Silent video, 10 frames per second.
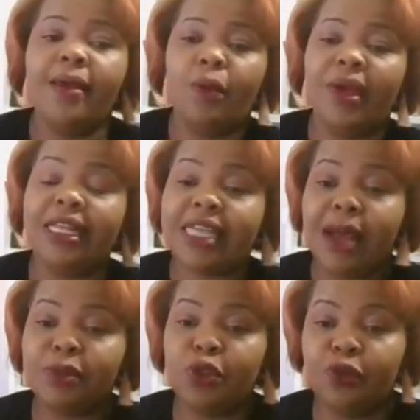When it
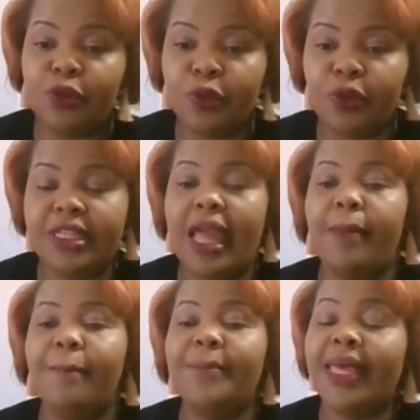comes to food,
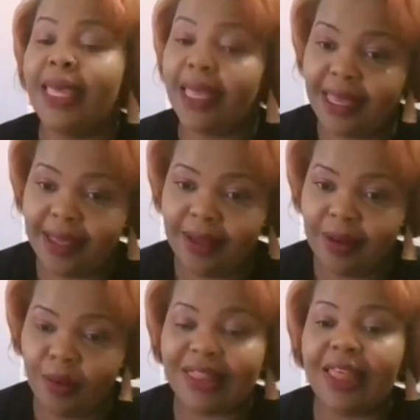they pick
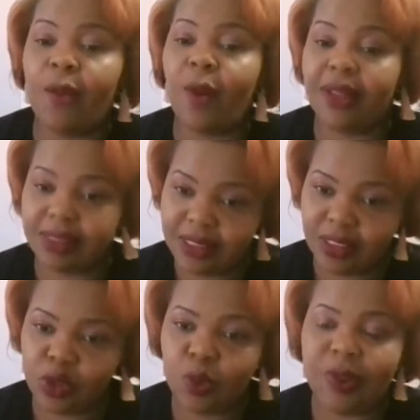what they want
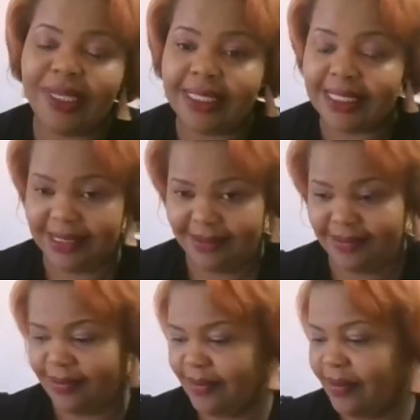to eat.
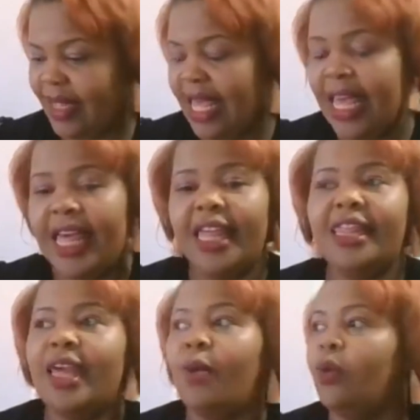
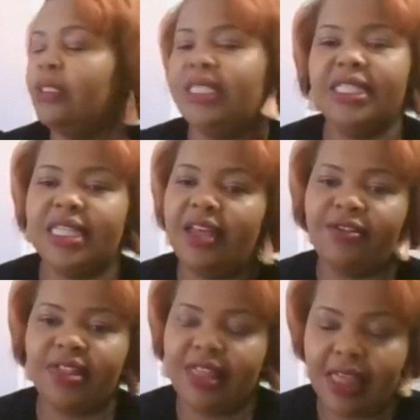They won't eat
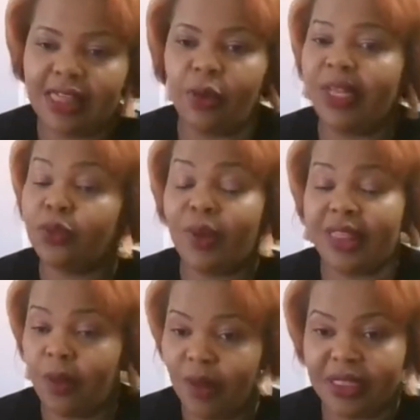everything. They'll eat what
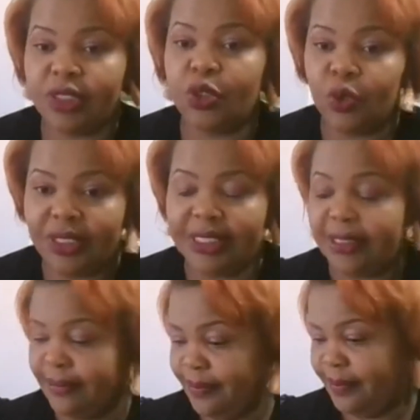they want to eat.
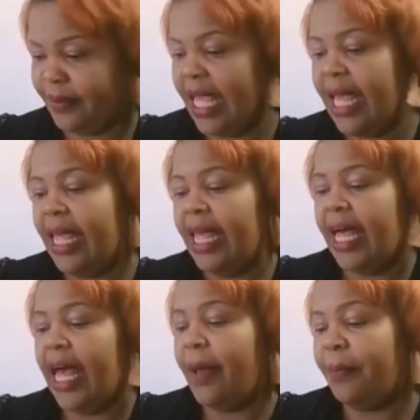
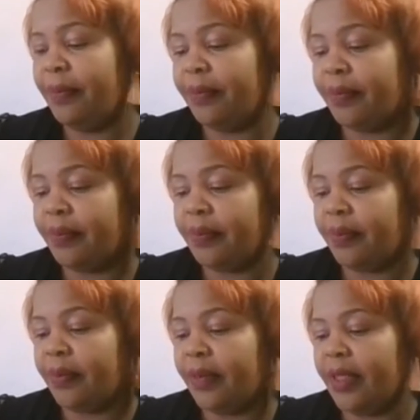Um,
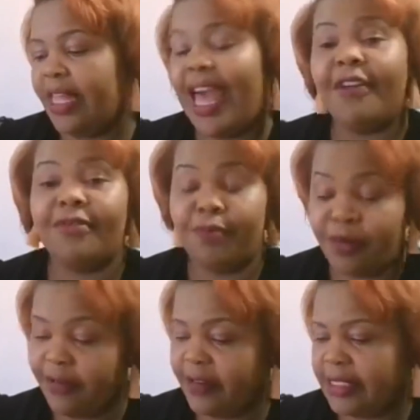they have
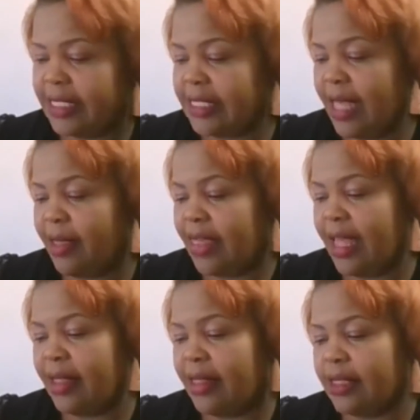preferences.
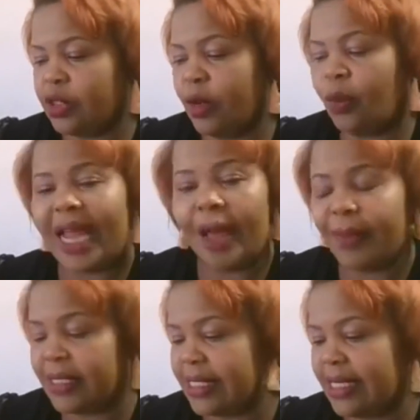So what
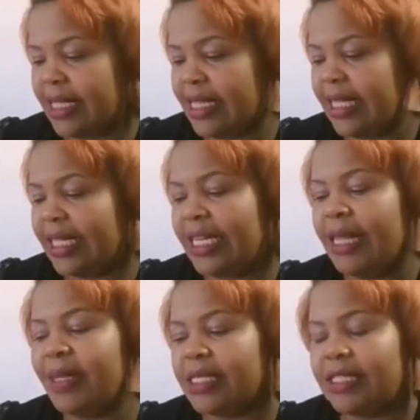happens is it
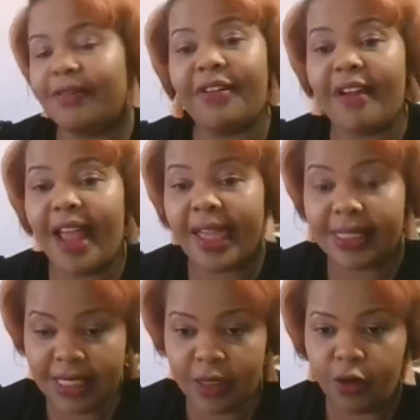limits the
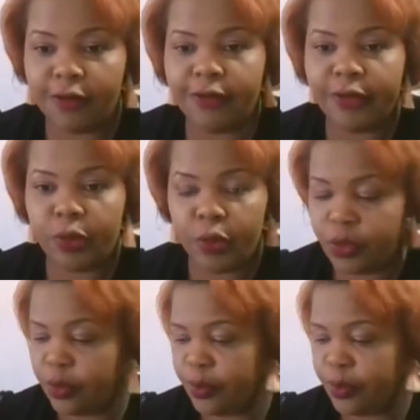variety of food